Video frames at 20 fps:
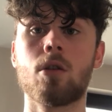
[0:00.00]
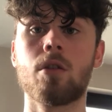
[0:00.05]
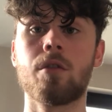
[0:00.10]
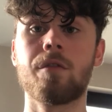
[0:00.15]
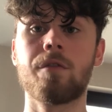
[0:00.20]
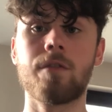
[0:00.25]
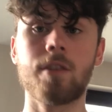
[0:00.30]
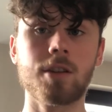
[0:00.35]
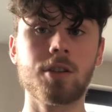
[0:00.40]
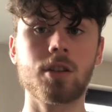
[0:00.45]

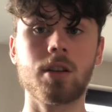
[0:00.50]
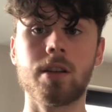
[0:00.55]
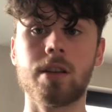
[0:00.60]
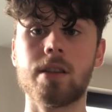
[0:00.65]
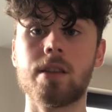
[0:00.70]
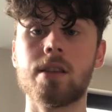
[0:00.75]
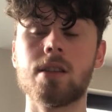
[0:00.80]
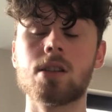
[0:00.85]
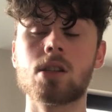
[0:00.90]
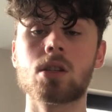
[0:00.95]
officially
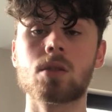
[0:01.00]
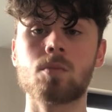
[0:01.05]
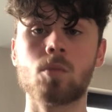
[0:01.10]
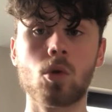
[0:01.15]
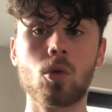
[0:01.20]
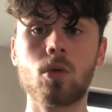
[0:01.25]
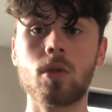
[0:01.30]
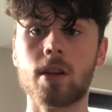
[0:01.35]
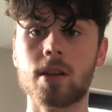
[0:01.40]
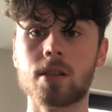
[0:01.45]
the
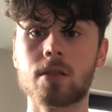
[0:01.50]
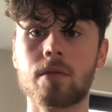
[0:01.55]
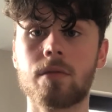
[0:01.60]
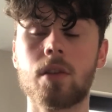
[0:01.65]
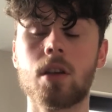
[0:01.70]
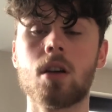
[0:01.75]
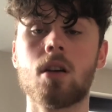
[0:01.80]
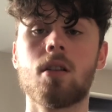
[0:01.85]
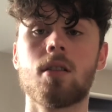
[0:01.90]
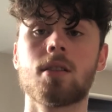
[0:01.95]
smallest
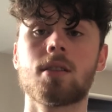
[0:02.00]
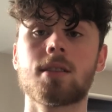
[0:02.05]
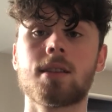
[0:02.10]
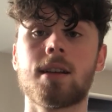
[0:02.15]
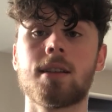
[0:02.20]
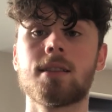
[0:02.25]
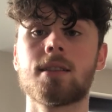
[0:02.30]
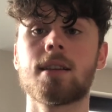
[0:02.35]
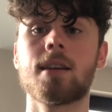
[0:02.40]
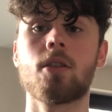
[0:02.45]
VR
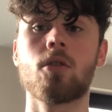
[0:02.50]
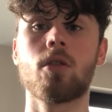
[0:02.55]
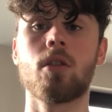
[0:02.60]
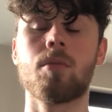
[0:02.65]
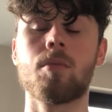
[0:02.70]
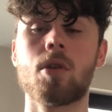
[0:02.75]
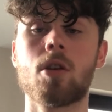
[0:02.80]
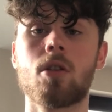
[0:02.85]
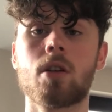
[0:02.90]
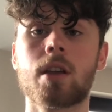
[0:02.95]
headset on the
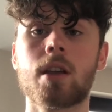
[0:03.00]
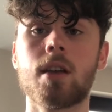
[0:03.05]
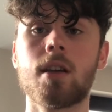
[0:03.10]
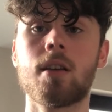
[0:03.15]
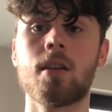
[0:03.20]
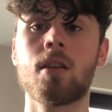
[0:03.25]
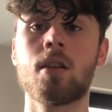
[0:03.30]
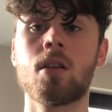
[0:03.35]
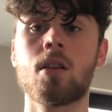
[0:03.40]
market,